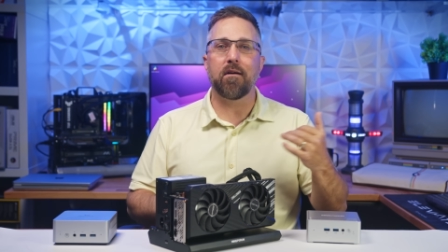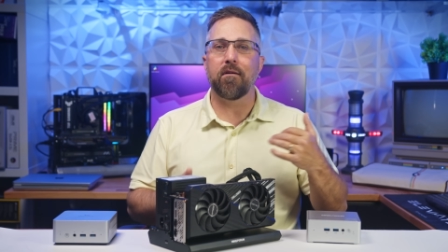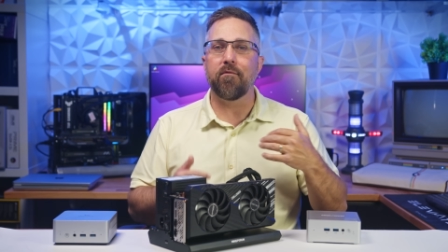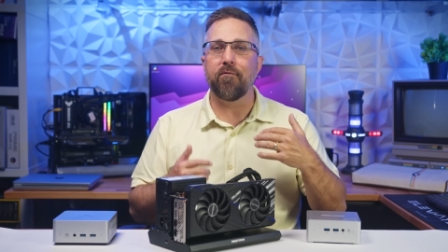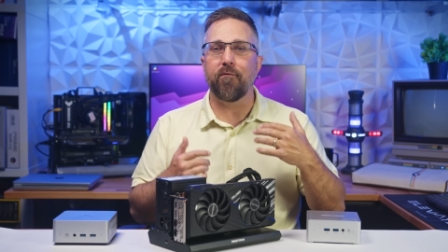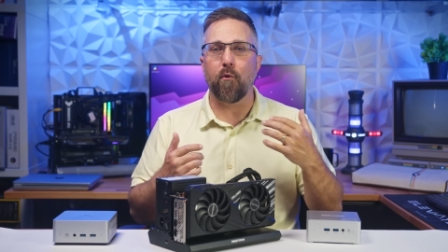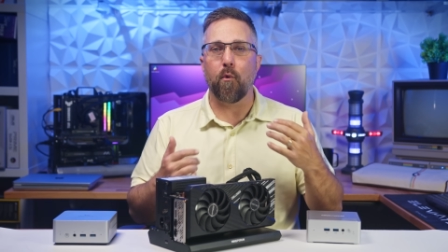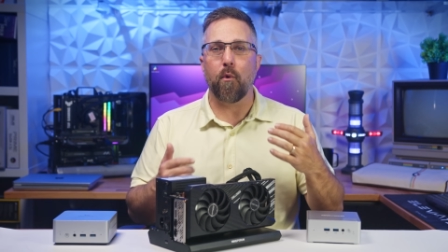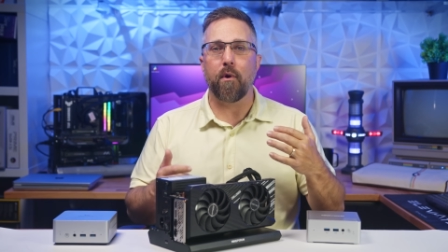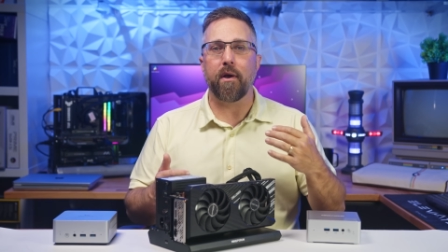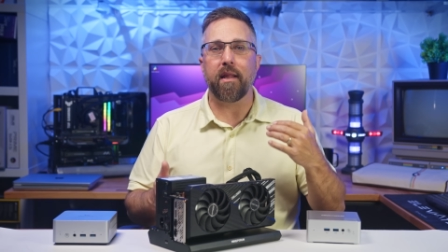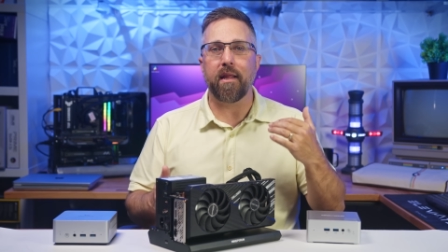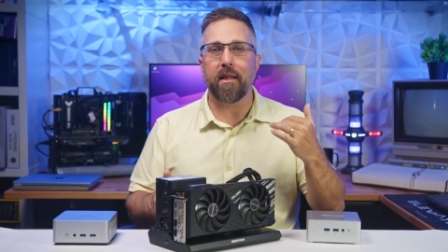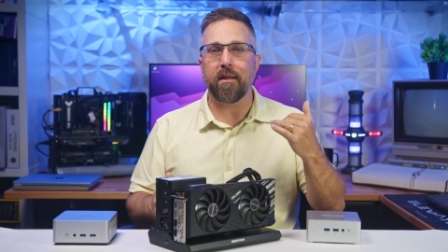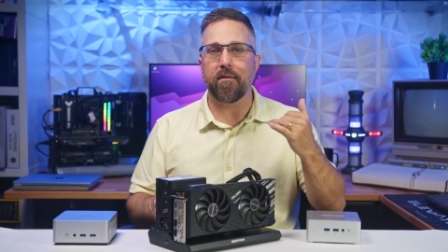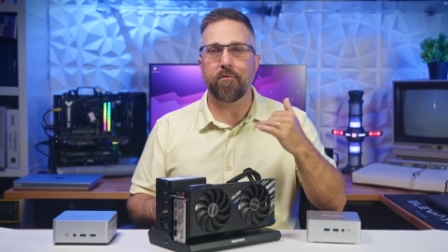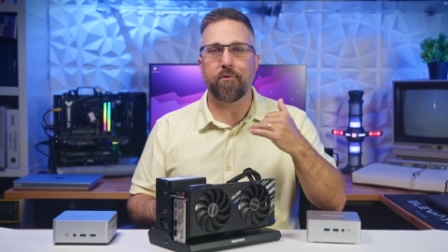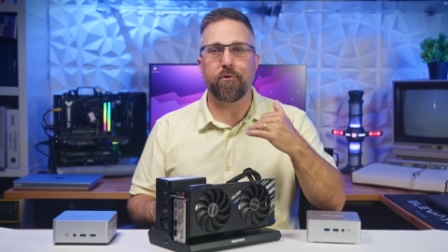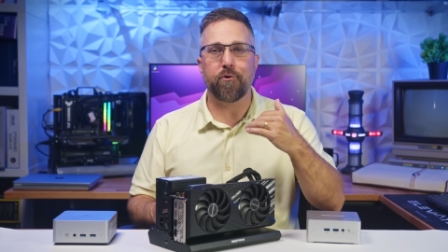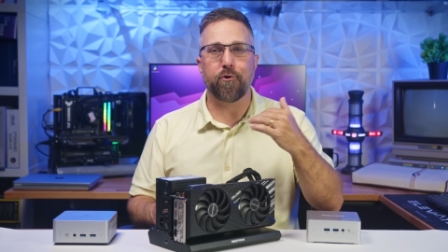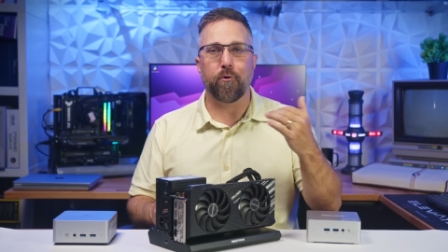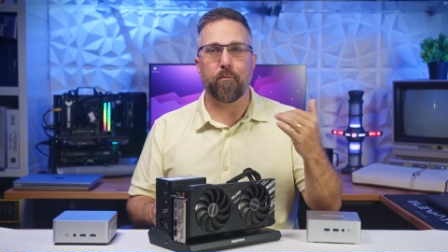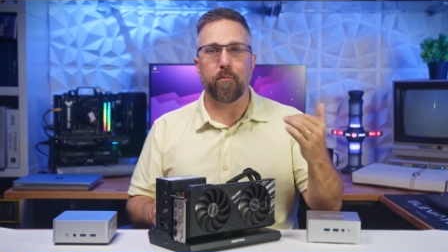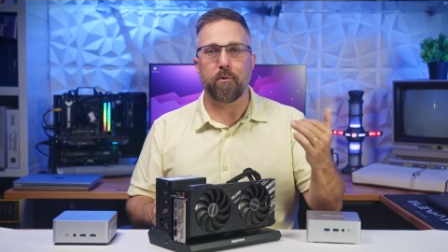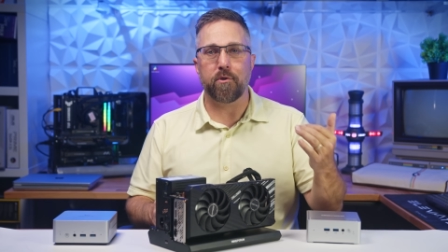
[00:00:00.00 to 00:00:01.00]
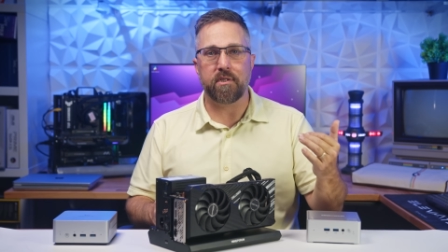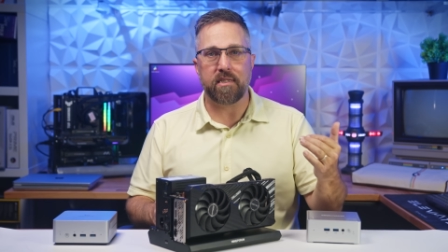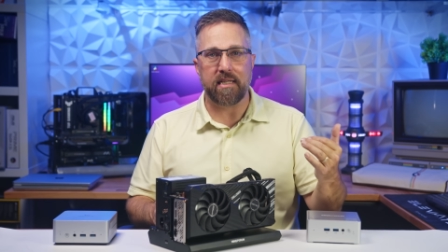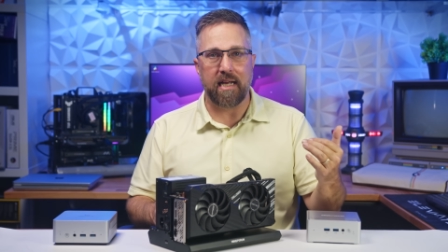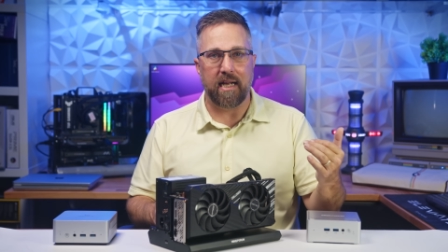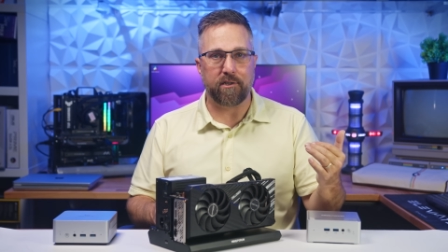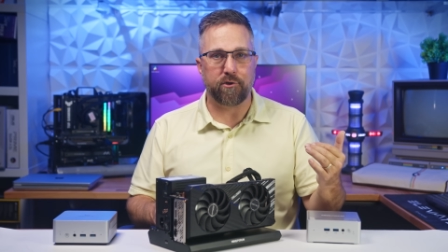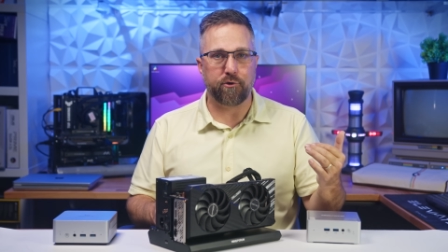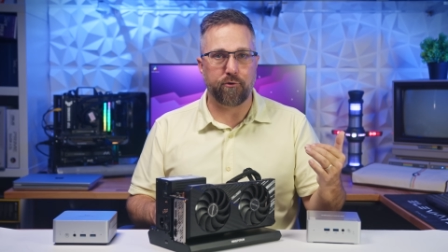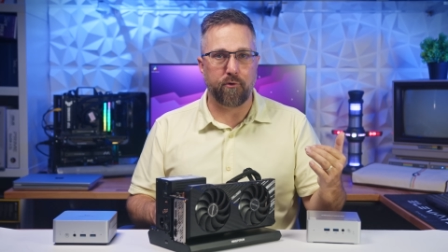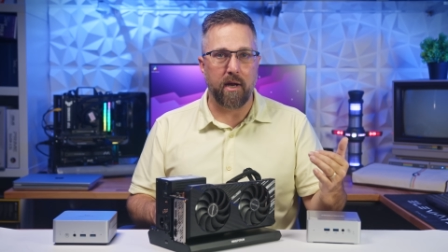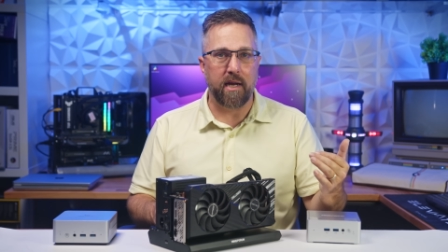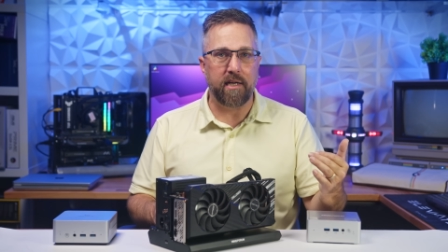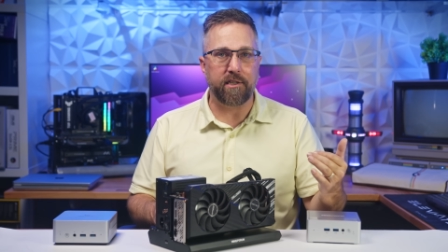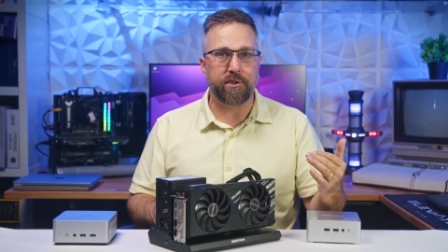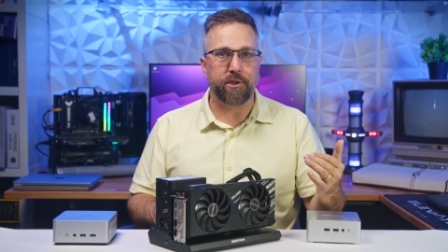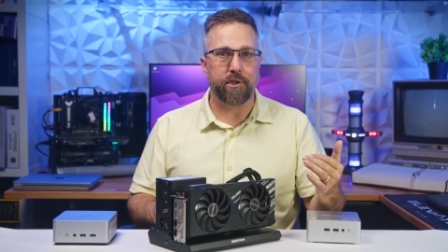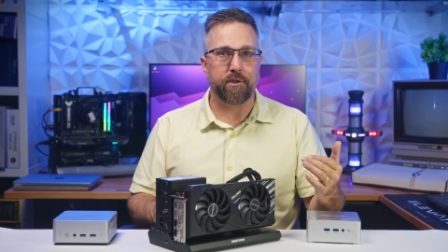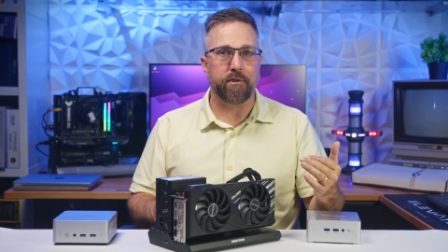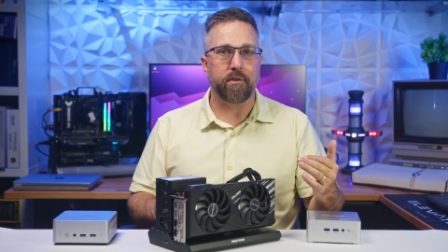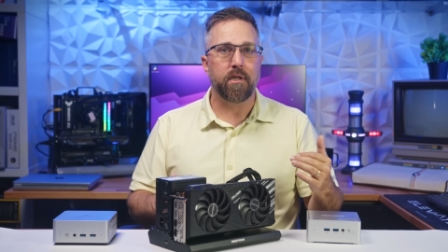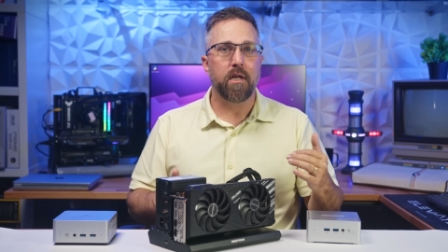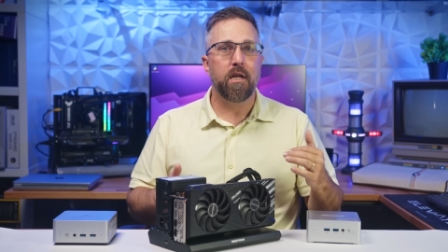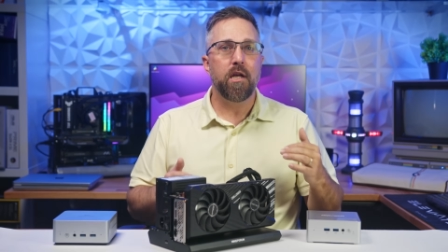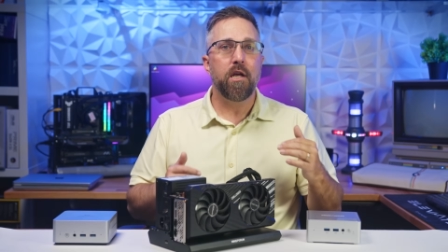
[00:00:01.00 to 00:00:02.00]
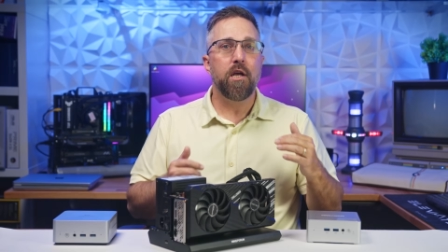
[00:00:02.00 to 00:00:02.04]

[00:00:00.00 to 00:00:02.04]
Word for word: avoiding thermal saturation.